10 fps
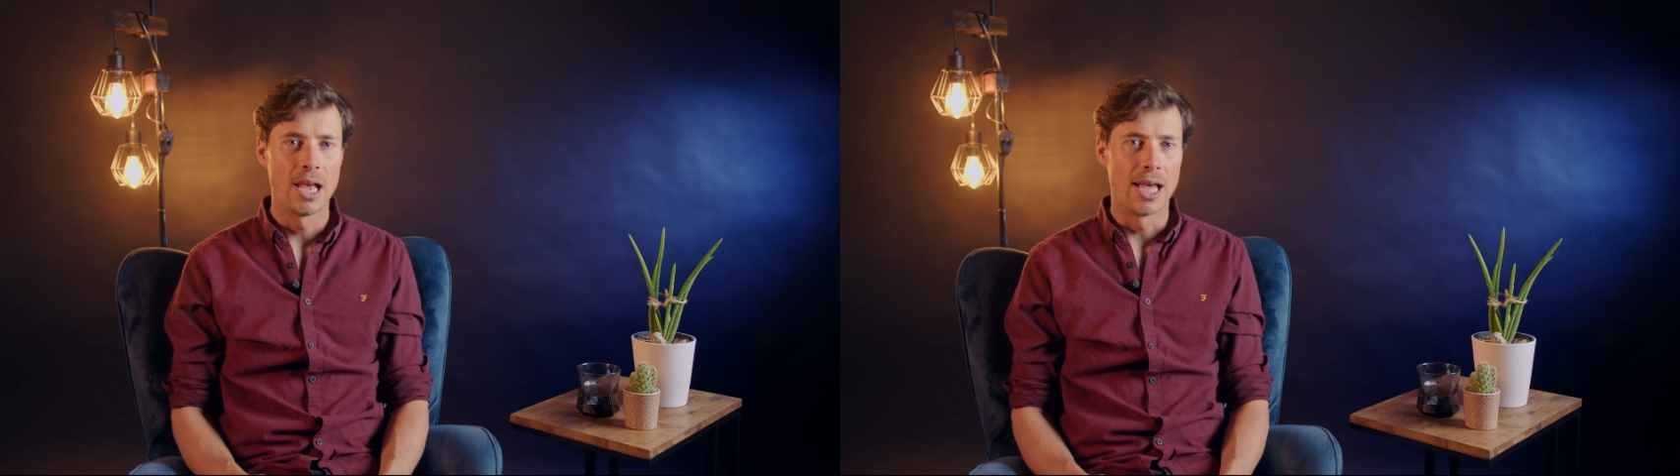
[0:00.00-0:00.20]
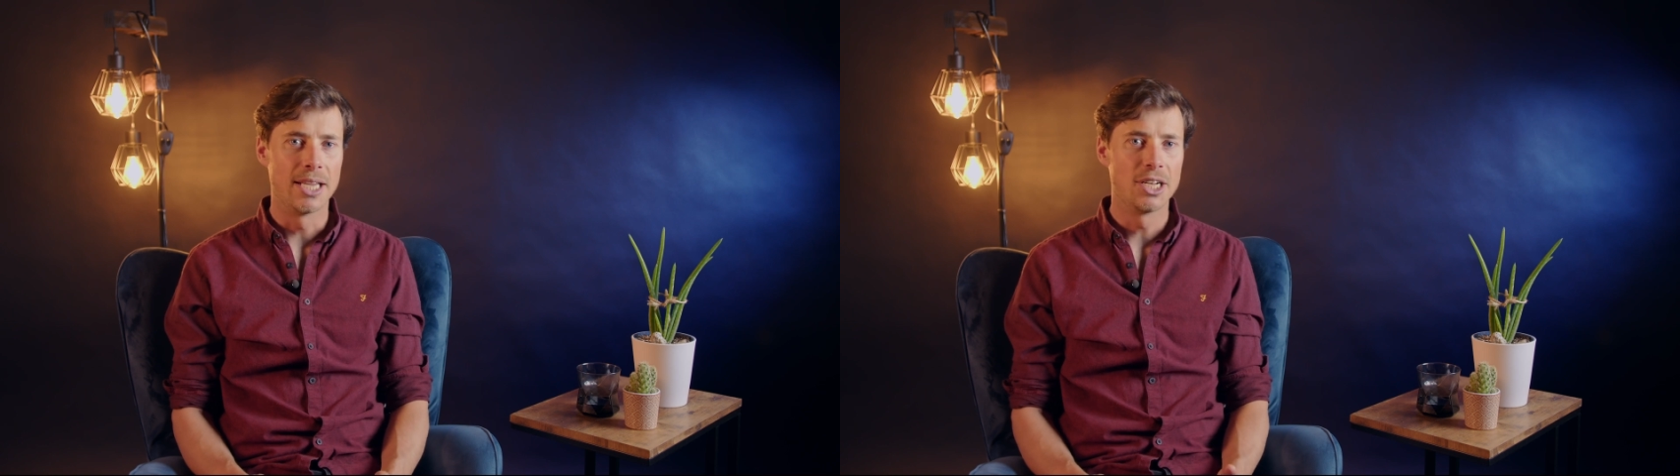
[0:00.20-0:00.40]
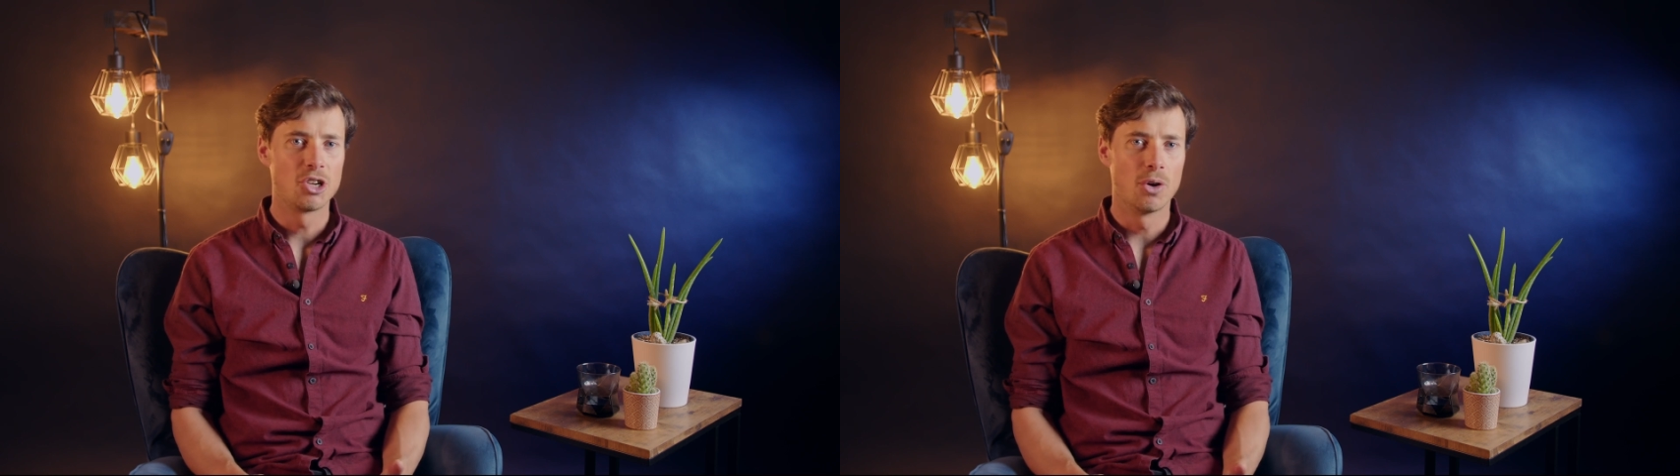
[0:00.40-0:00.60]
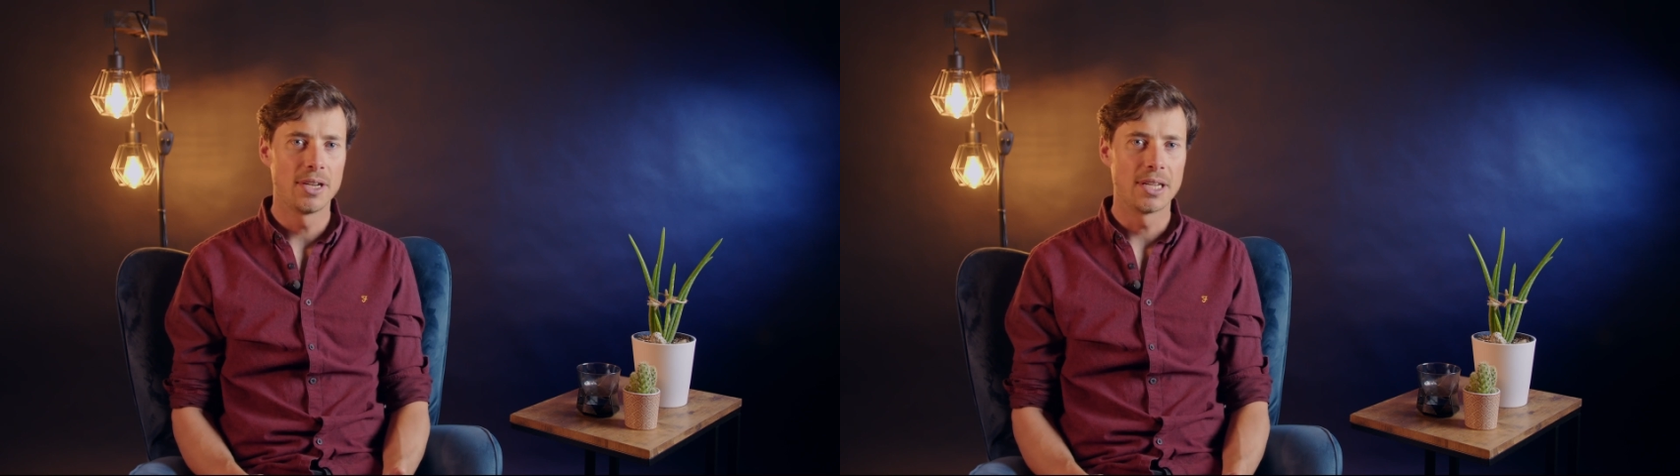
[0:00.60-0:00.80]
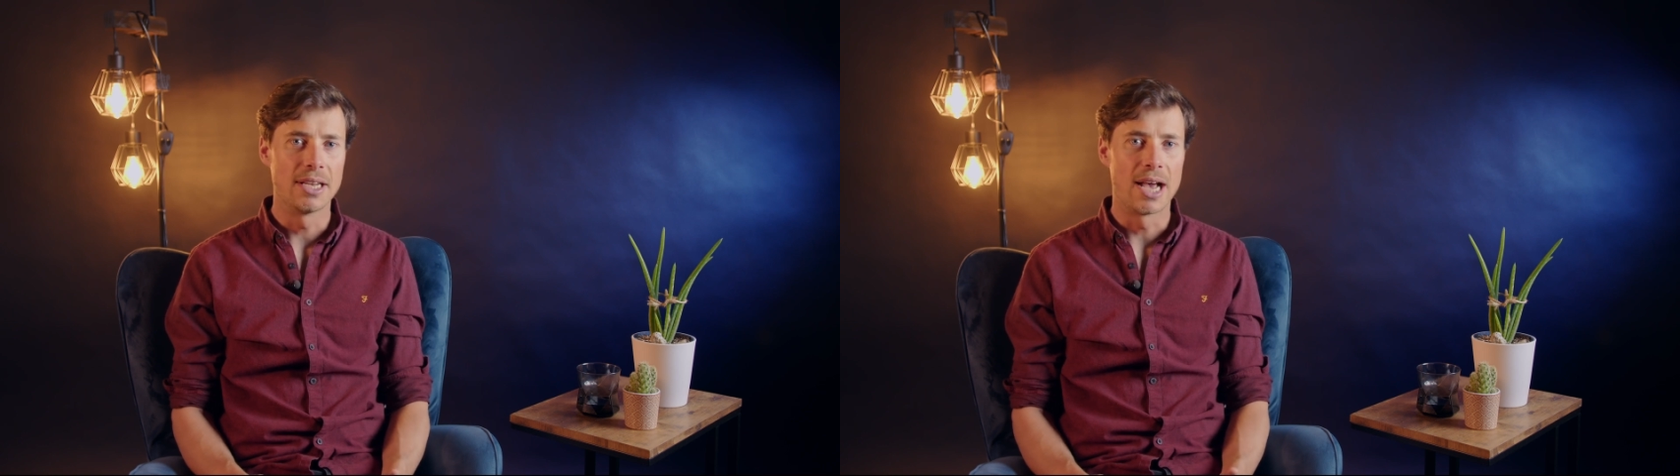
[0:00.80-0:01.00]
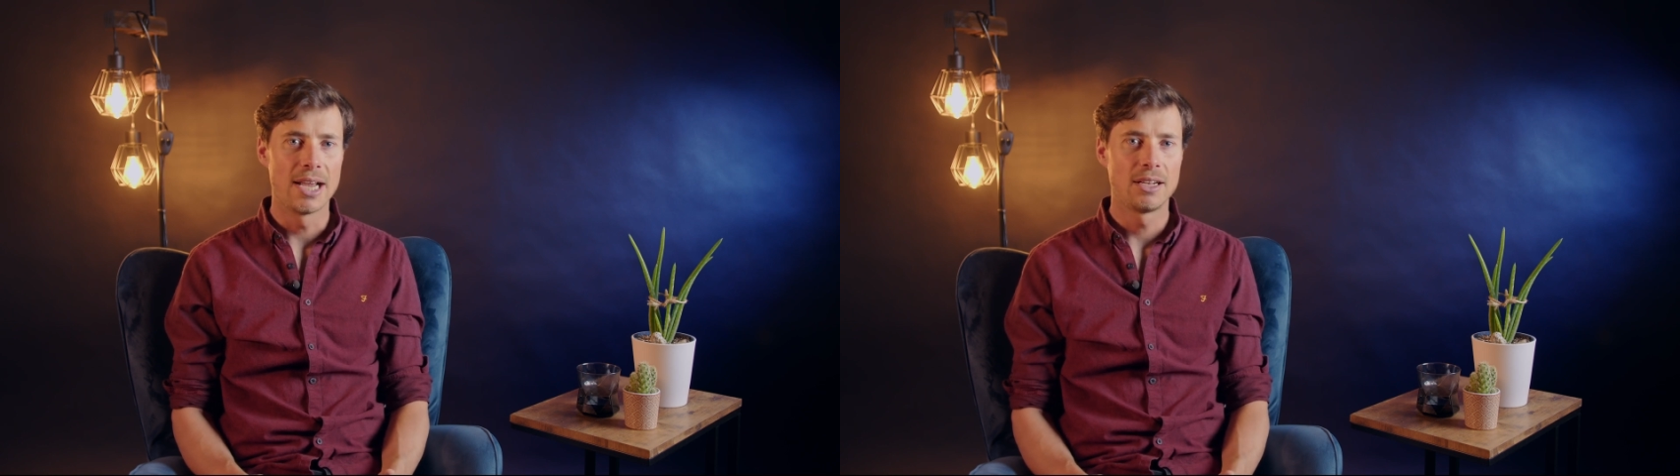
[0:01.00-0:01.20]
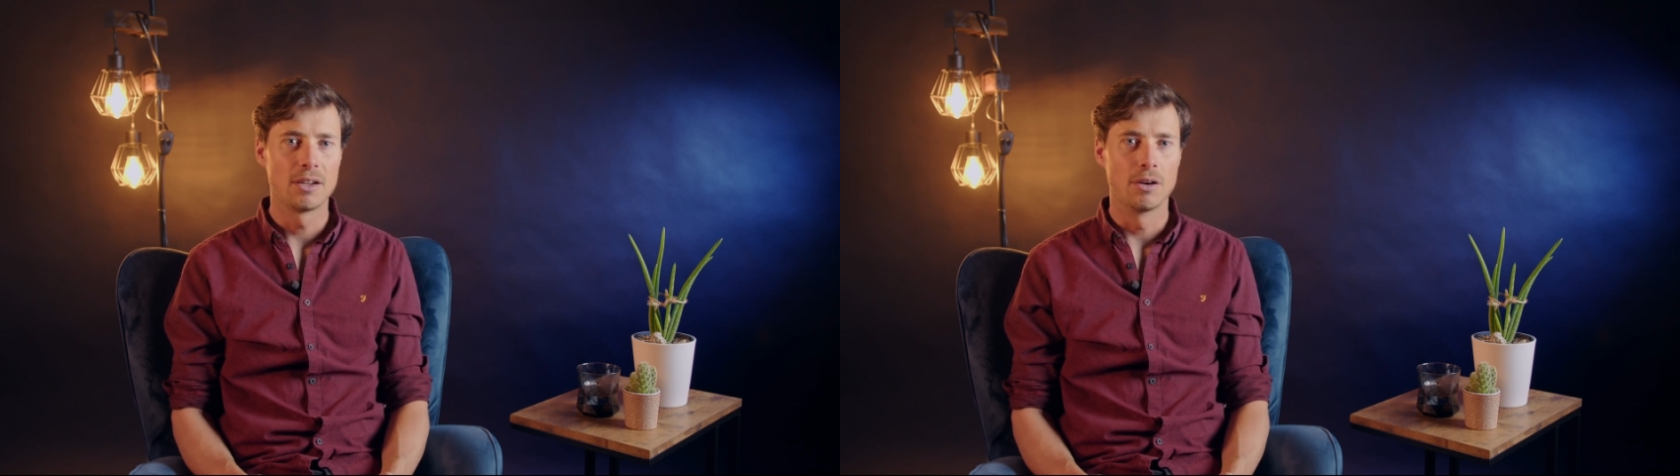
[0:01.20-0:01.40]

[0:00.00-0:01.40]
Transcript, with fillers: and enjoyed a night